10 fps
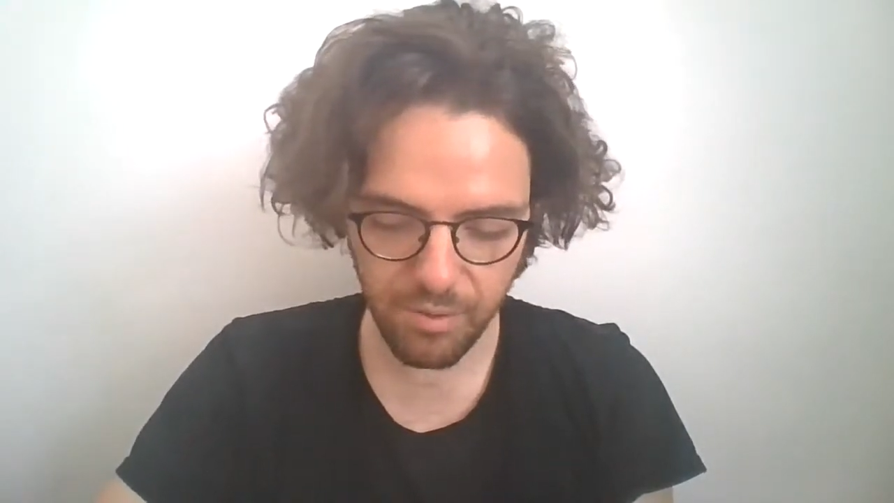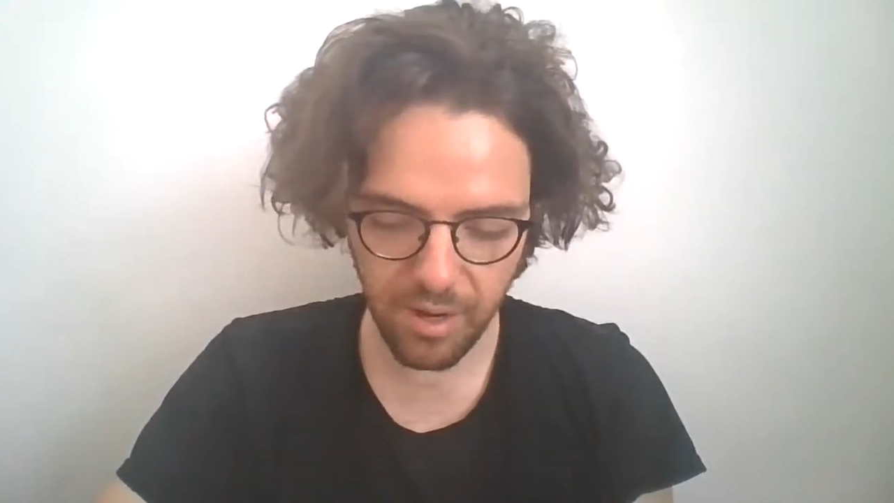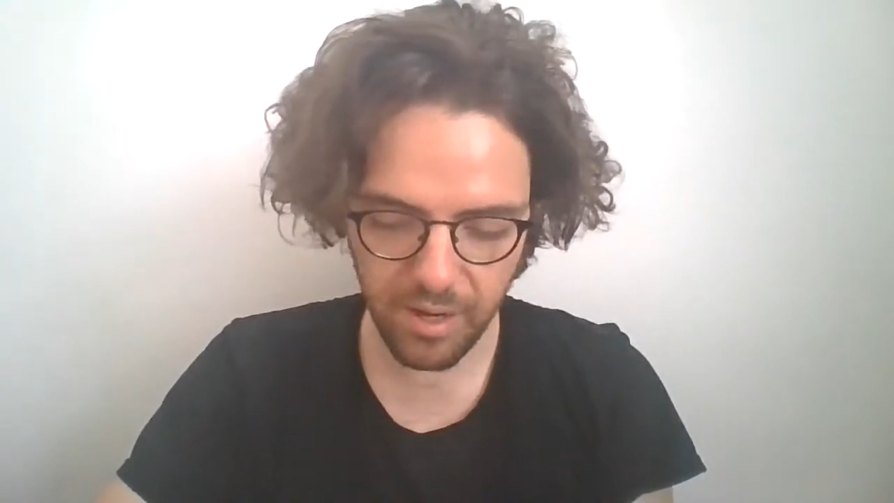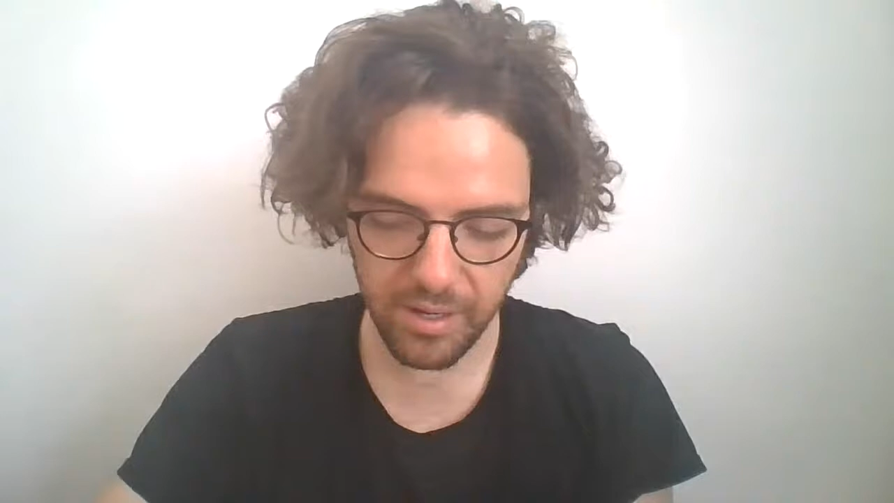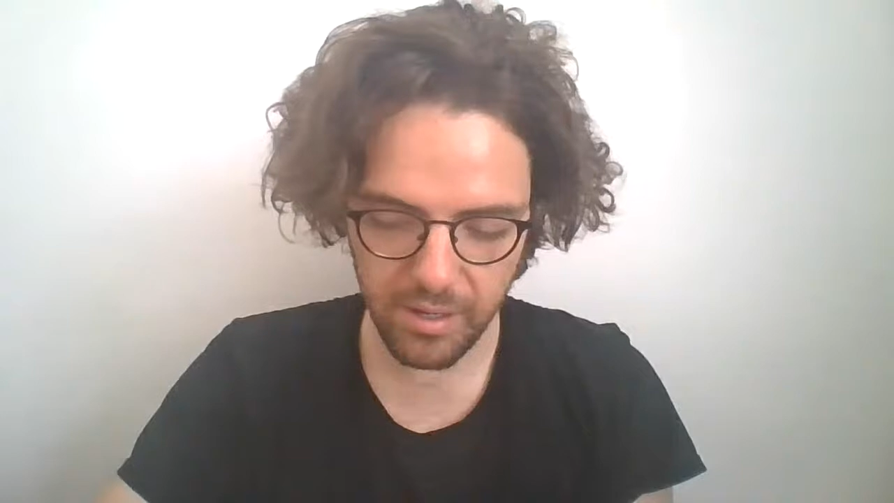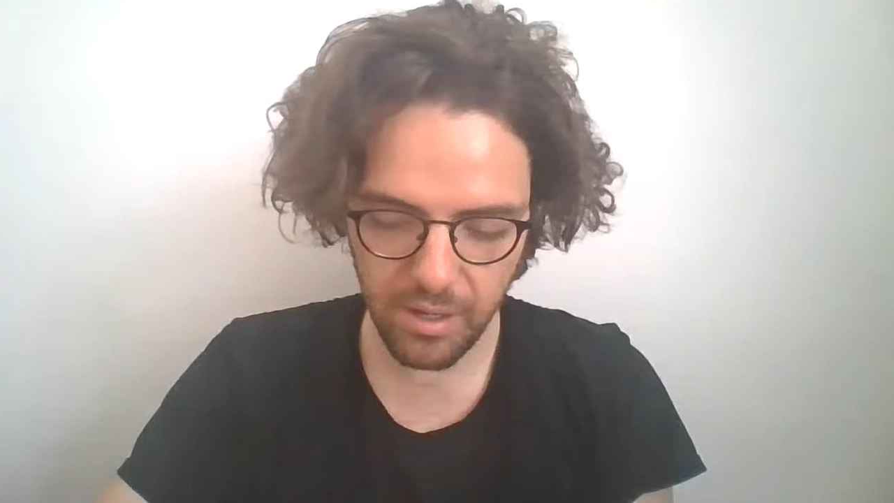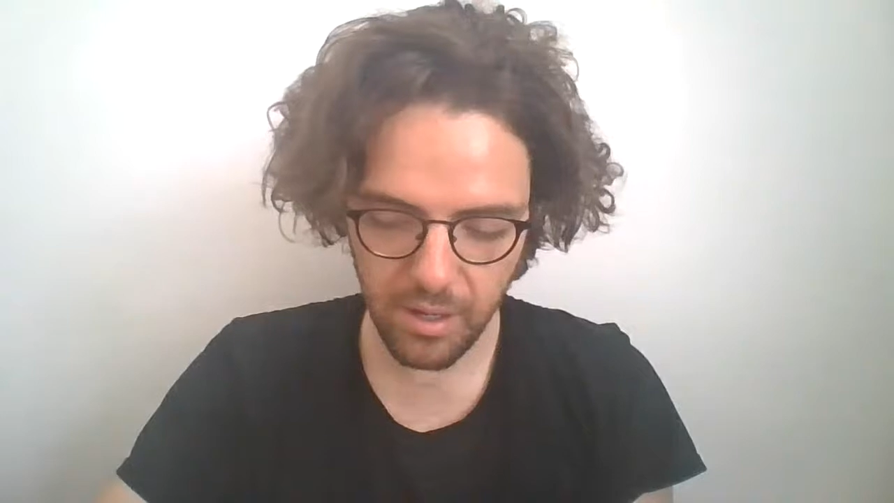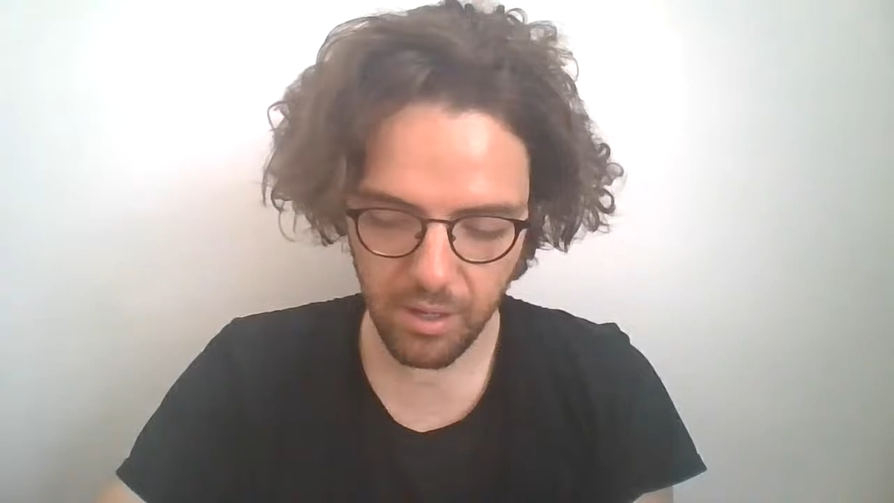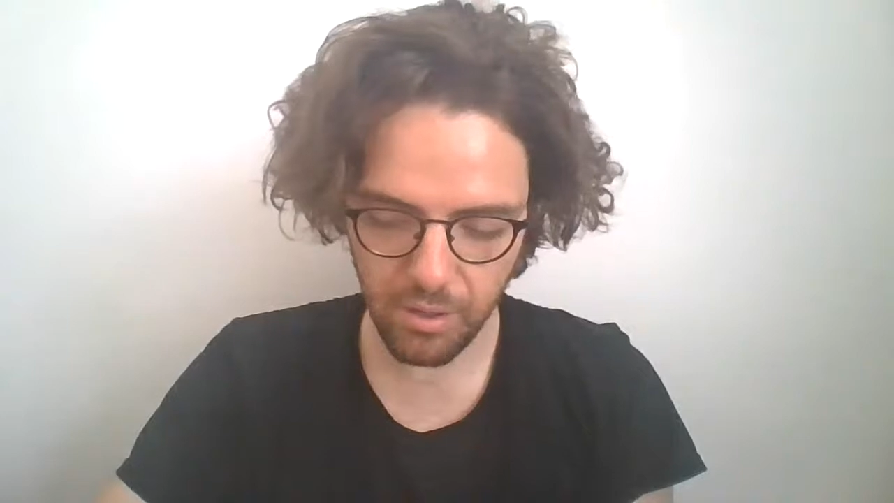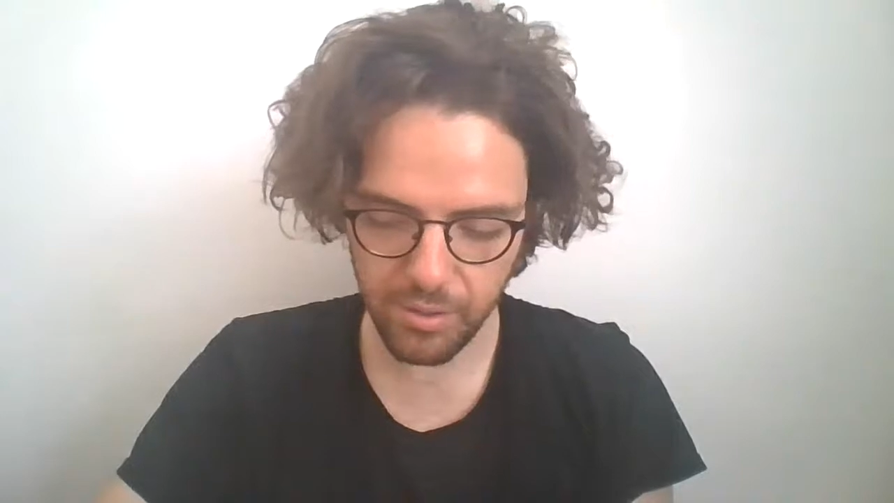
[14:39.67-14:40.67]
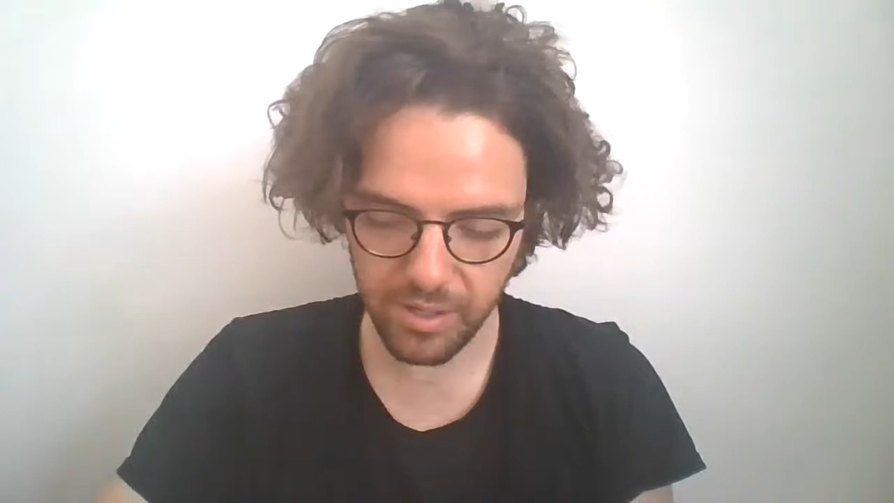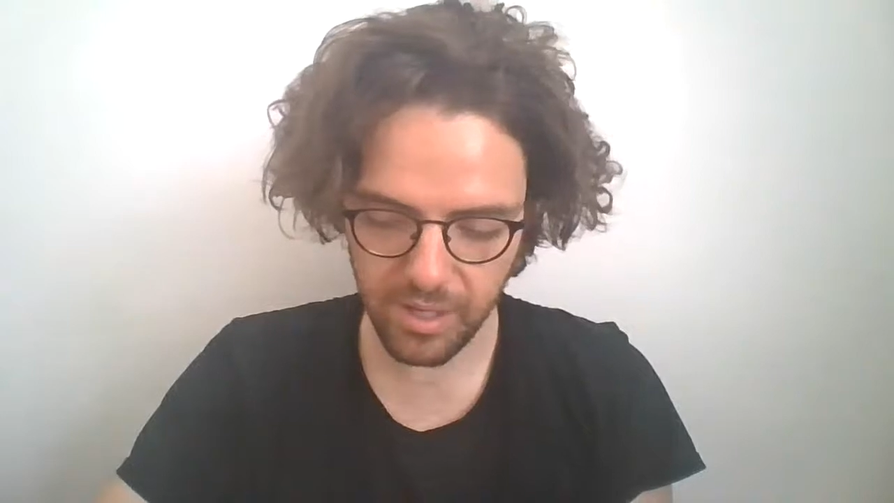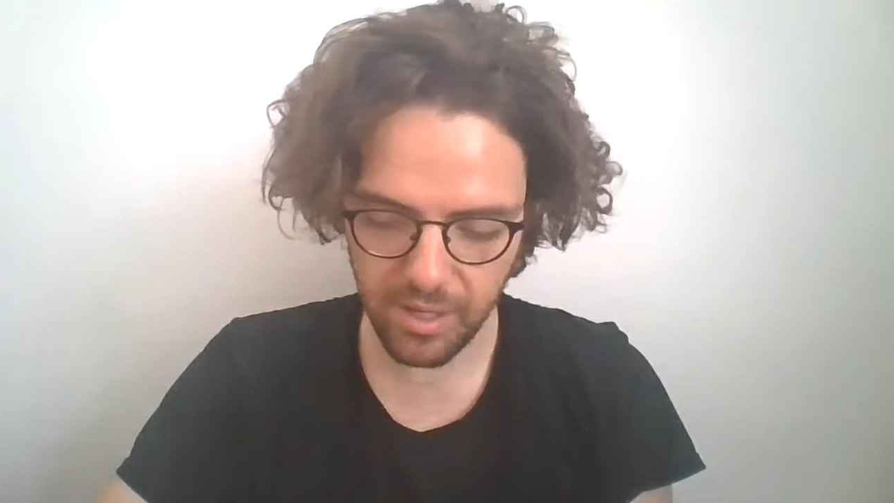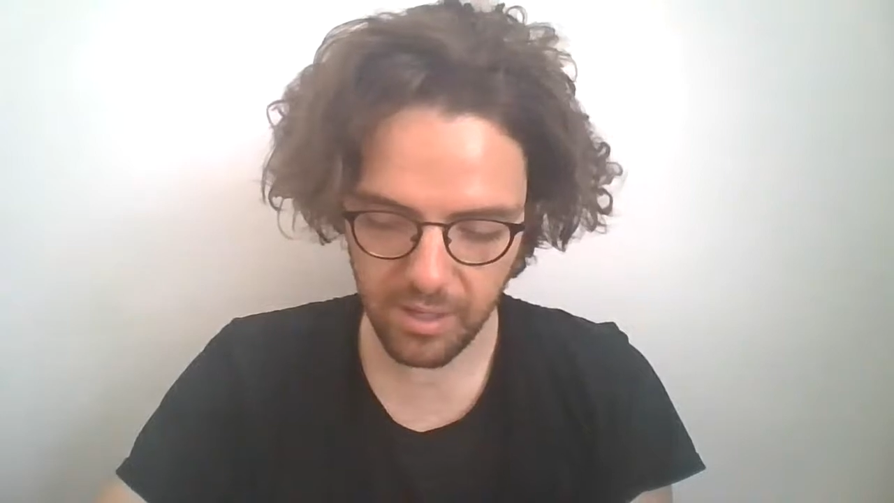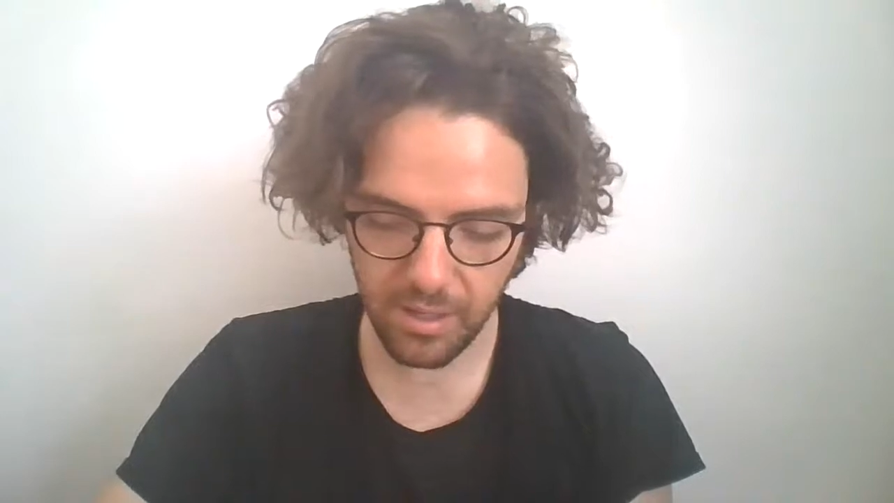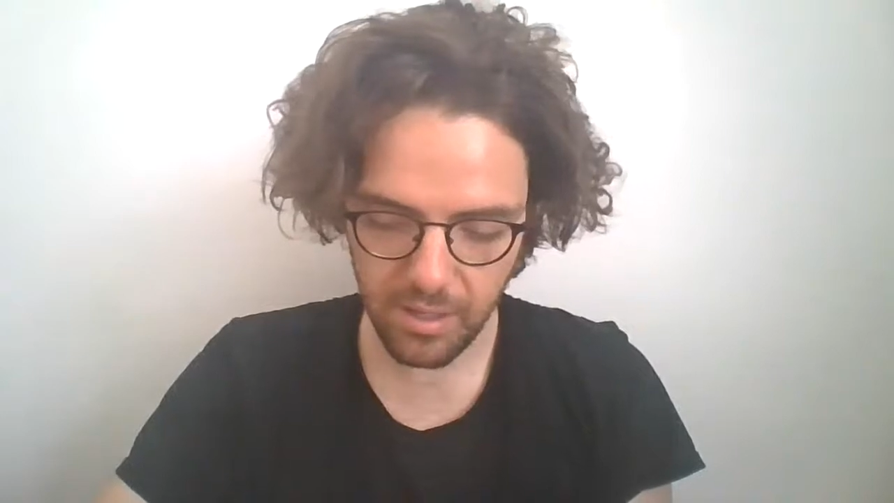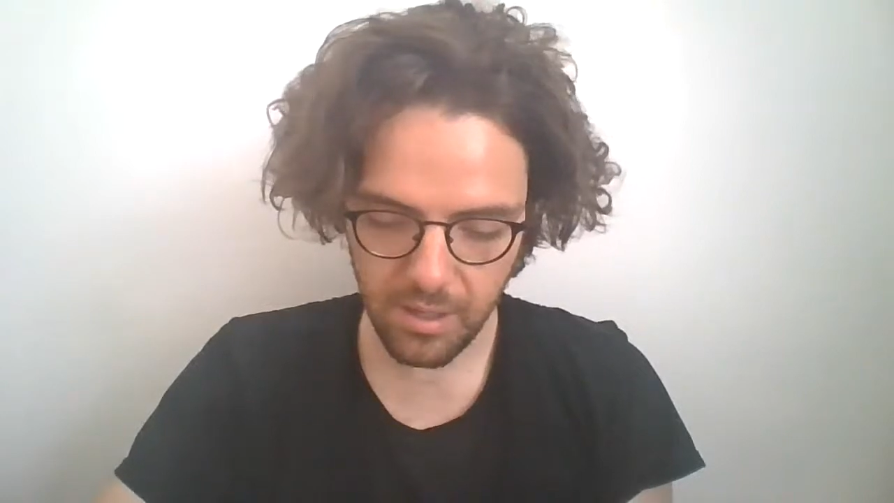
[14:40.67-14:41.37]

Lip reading: pride, orgueil,